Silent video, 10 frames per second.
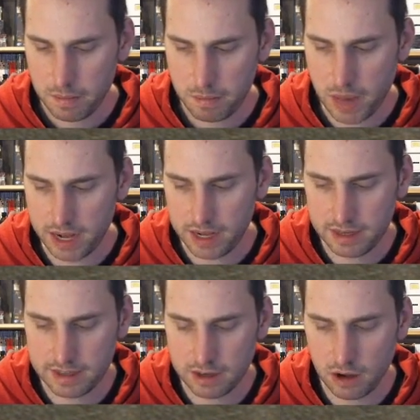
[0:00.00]
but
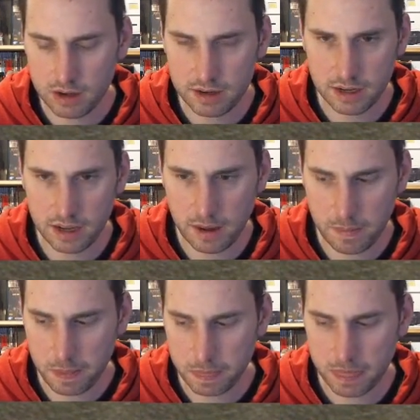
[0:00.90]
it's not
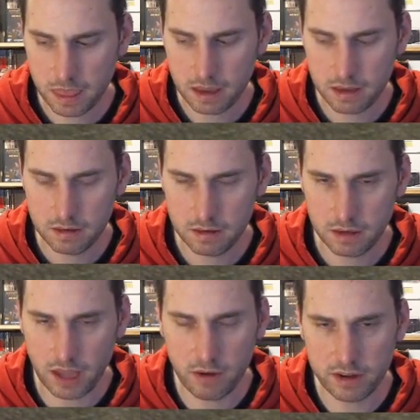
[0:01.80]

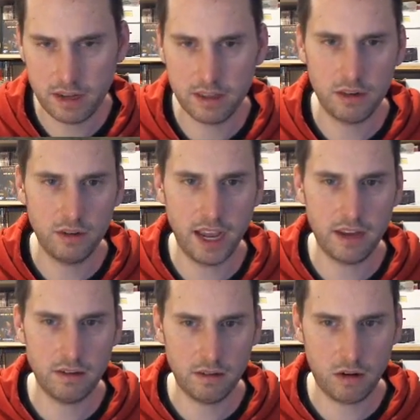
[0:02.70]
guaranteed that you get